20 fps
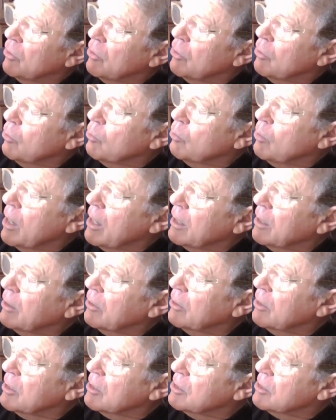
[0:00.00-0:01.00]
The
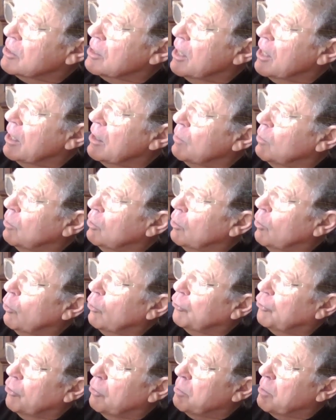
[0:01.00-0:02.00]
writing things down will
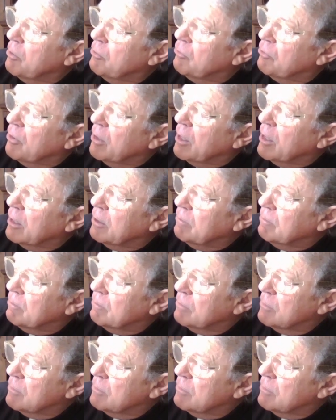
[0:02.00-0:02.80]
also be fine.